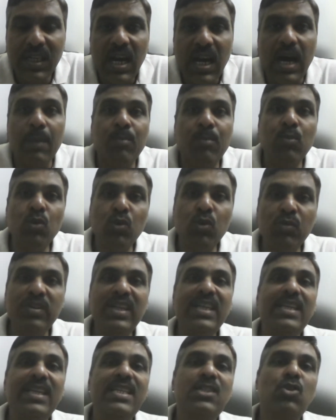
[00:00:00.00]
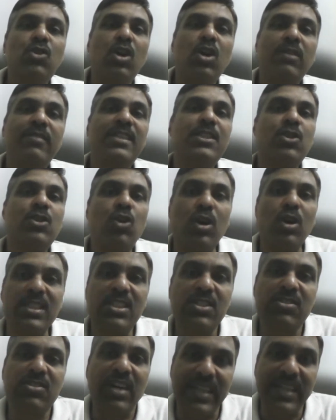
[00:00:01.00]
A movie is always
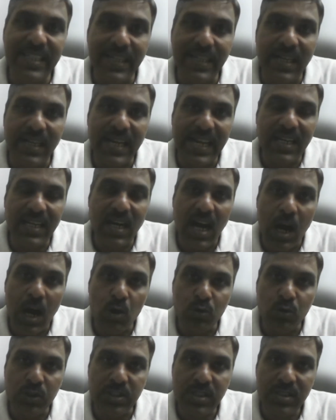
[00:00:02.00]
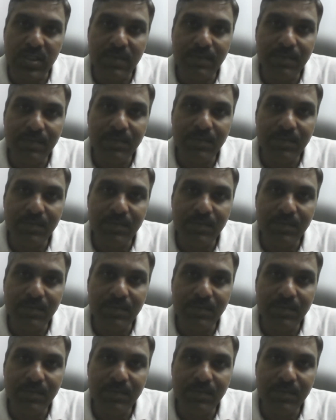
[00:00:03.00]
constructed like a house.